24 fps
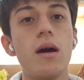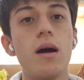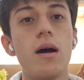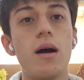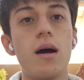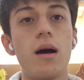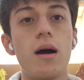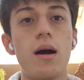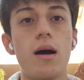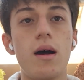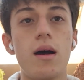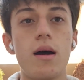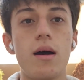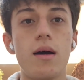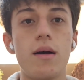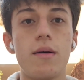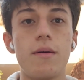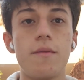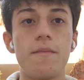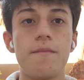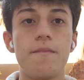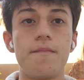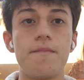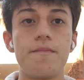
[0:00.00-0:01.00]

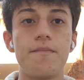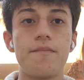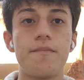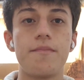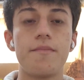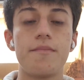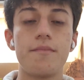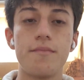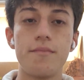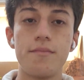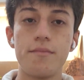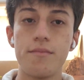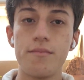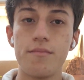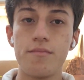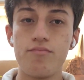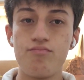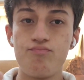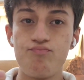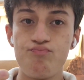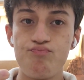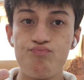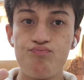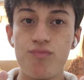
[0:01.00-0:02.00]
um,
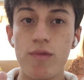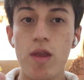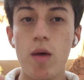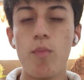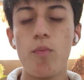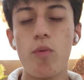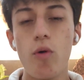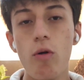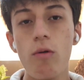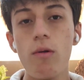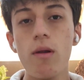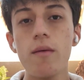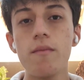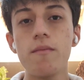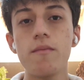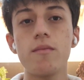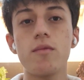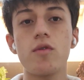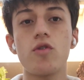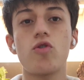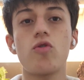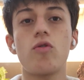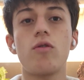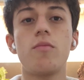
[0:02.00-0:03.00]
the problem
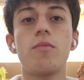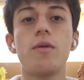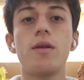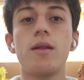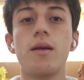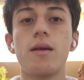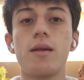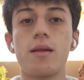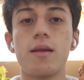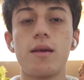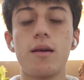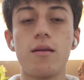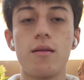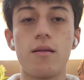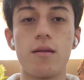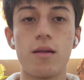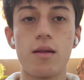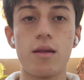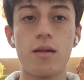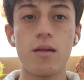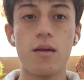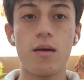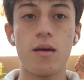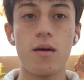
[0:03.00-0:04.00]
solving
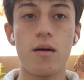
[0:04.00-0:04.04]
skills.